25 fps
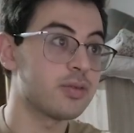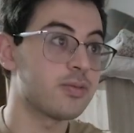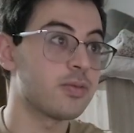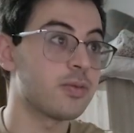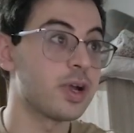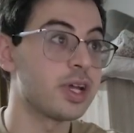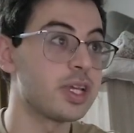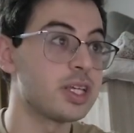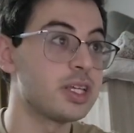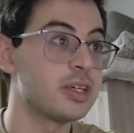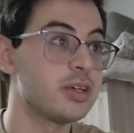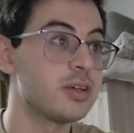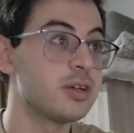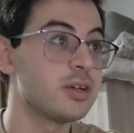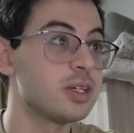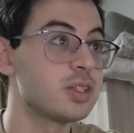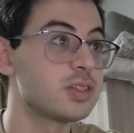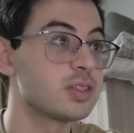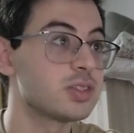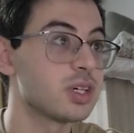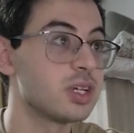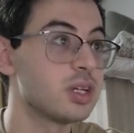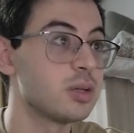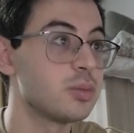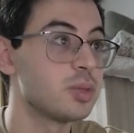Right here
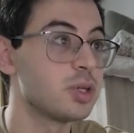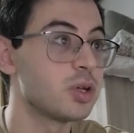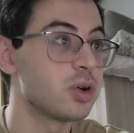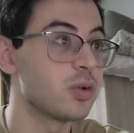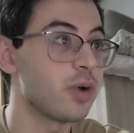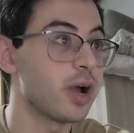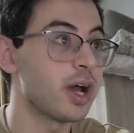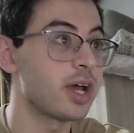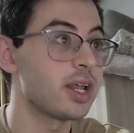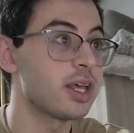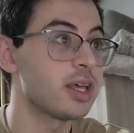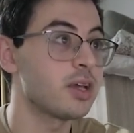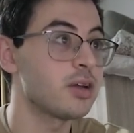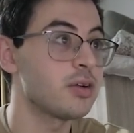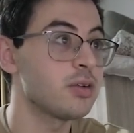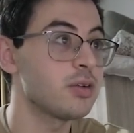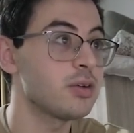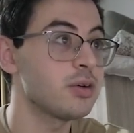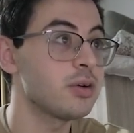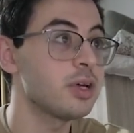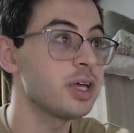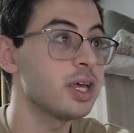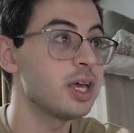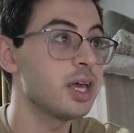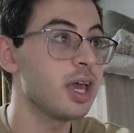it's going to be a right
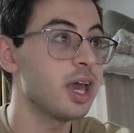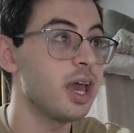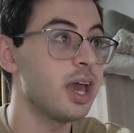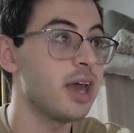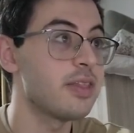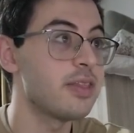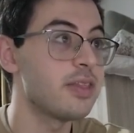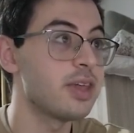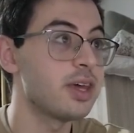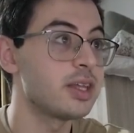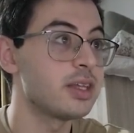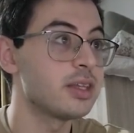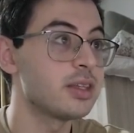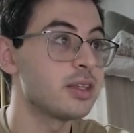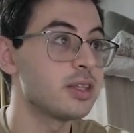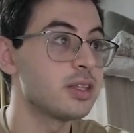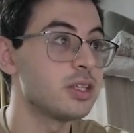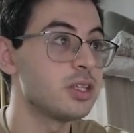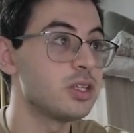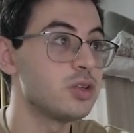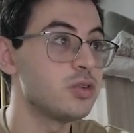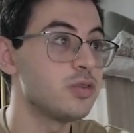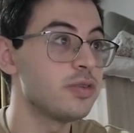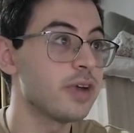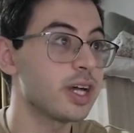angle, and then the
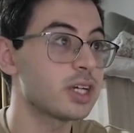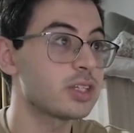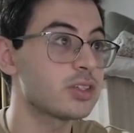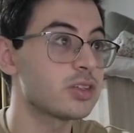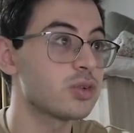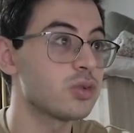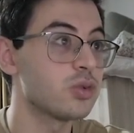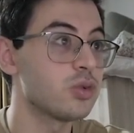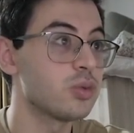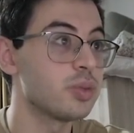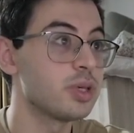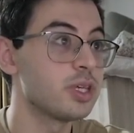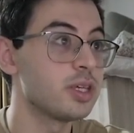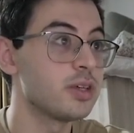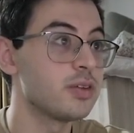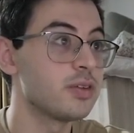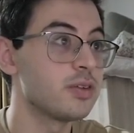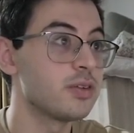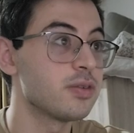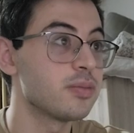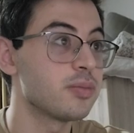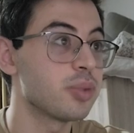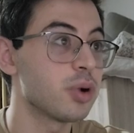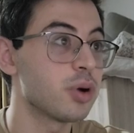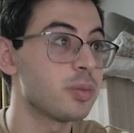new vector will be
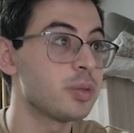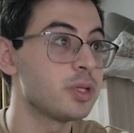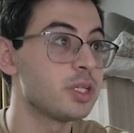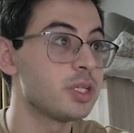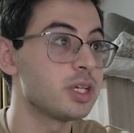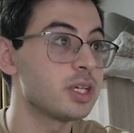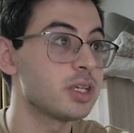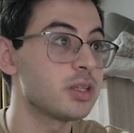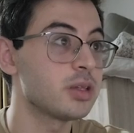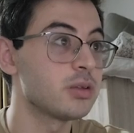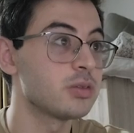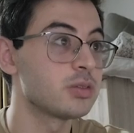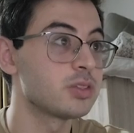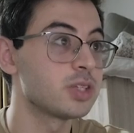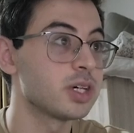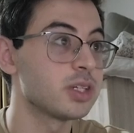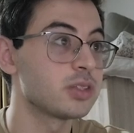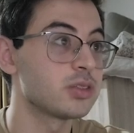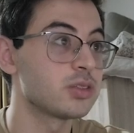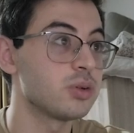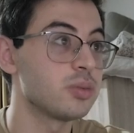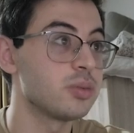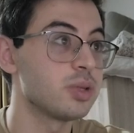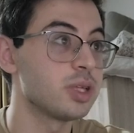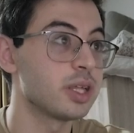perpendicular to
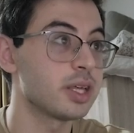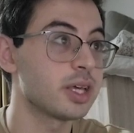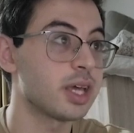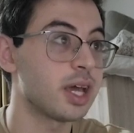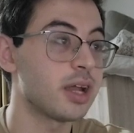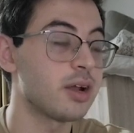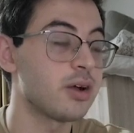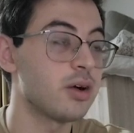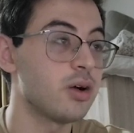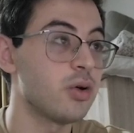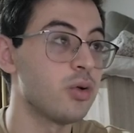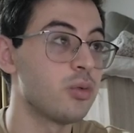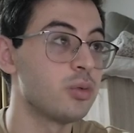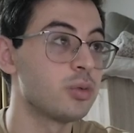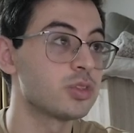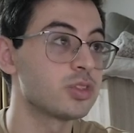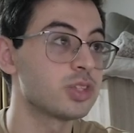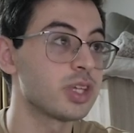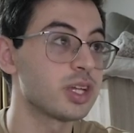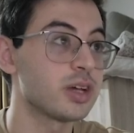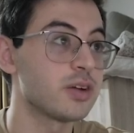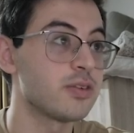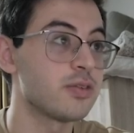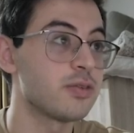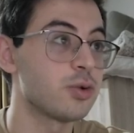us. So it'll be like at almost
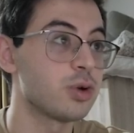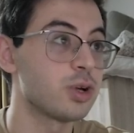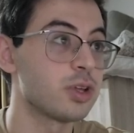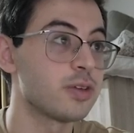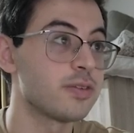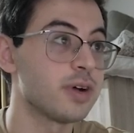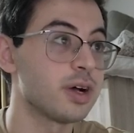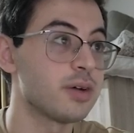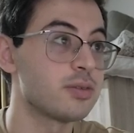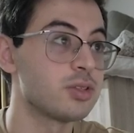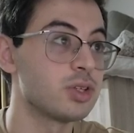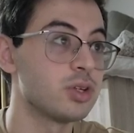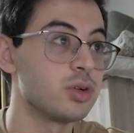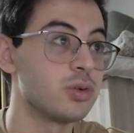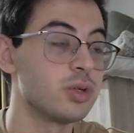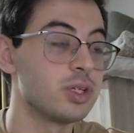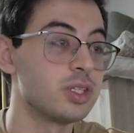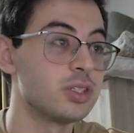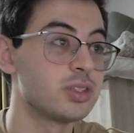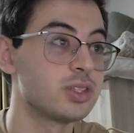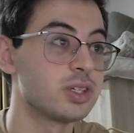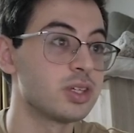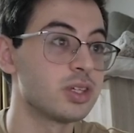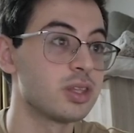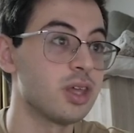like a 45
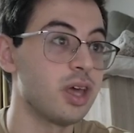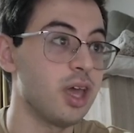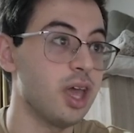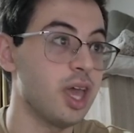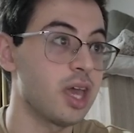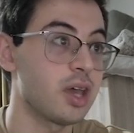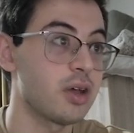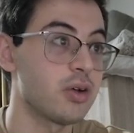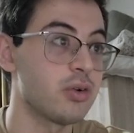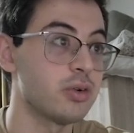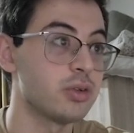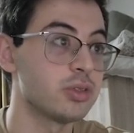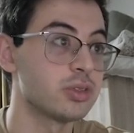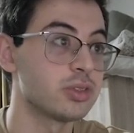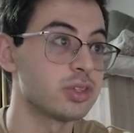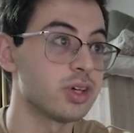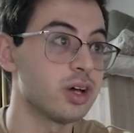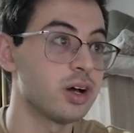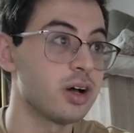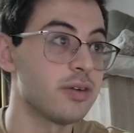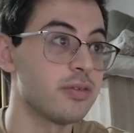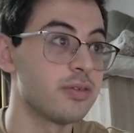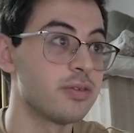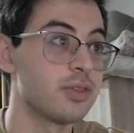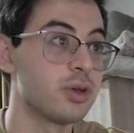degree to the angles
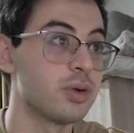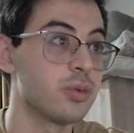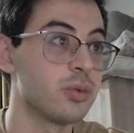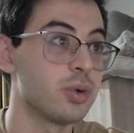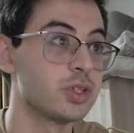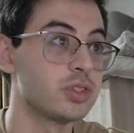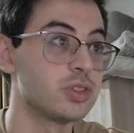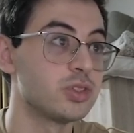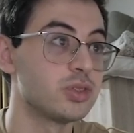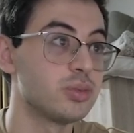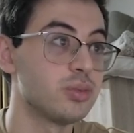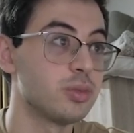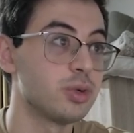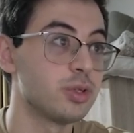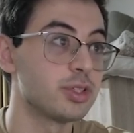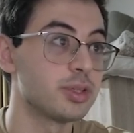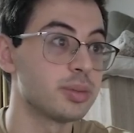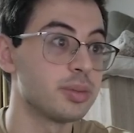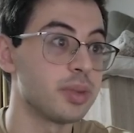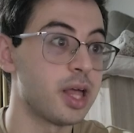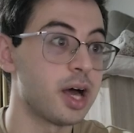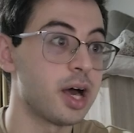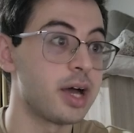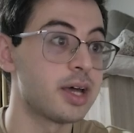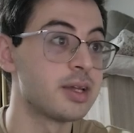of the ones you
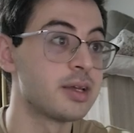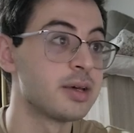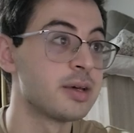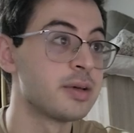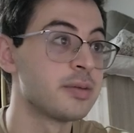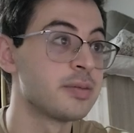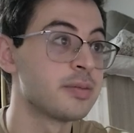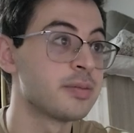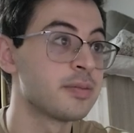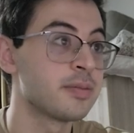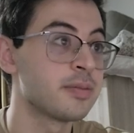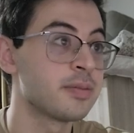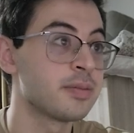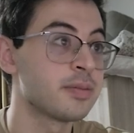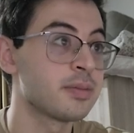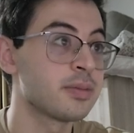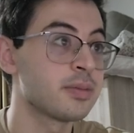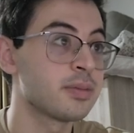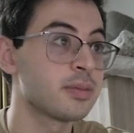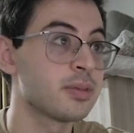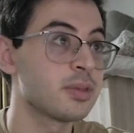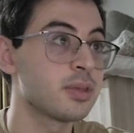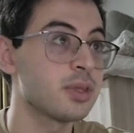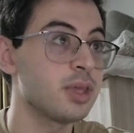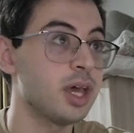multiplied.
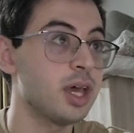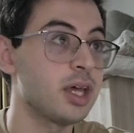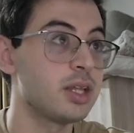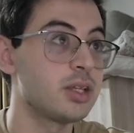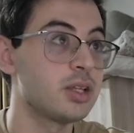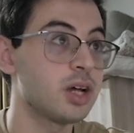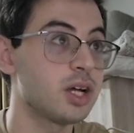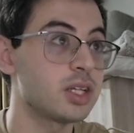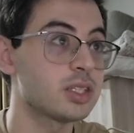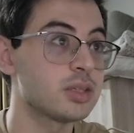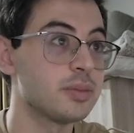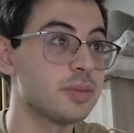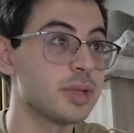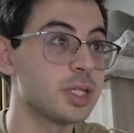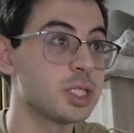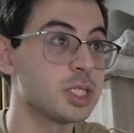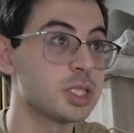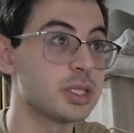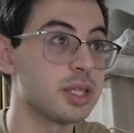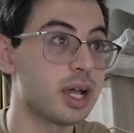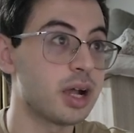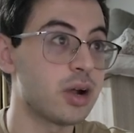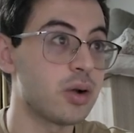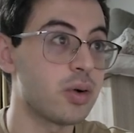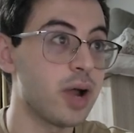And not to
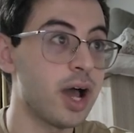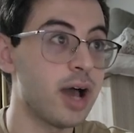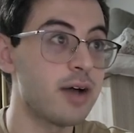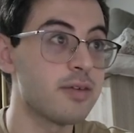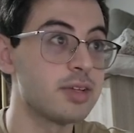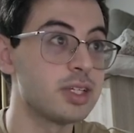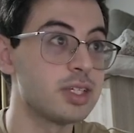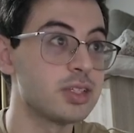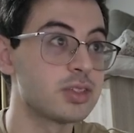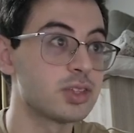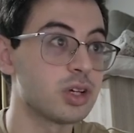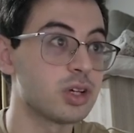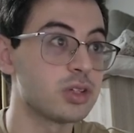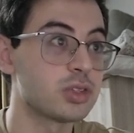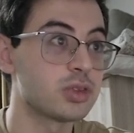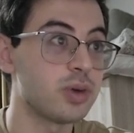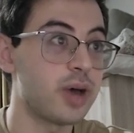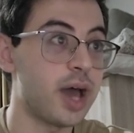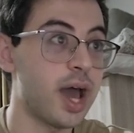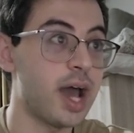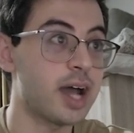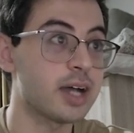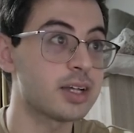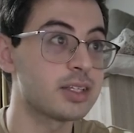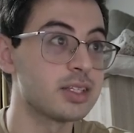mention that gravity is also
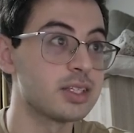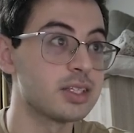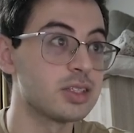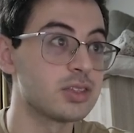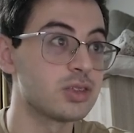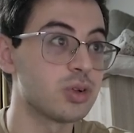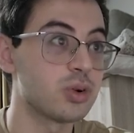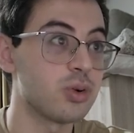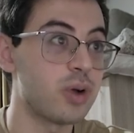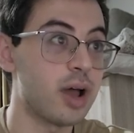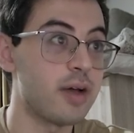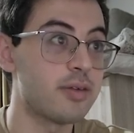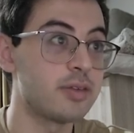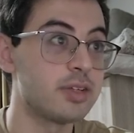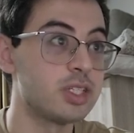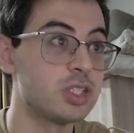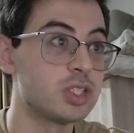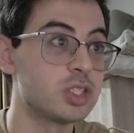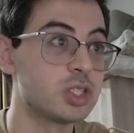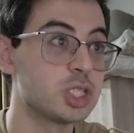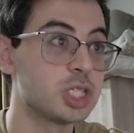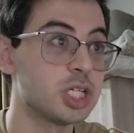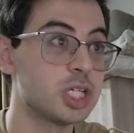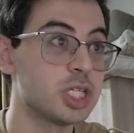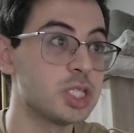acting, so gravity
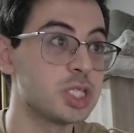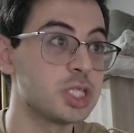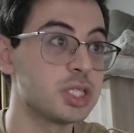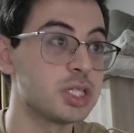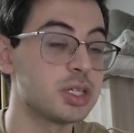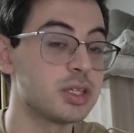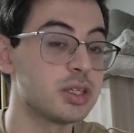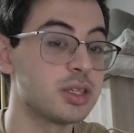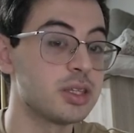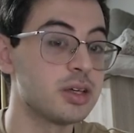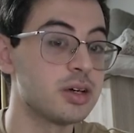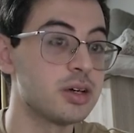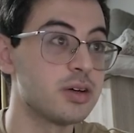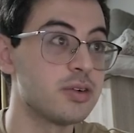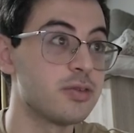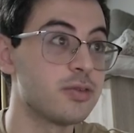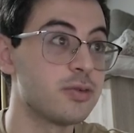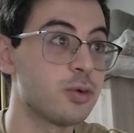is changing the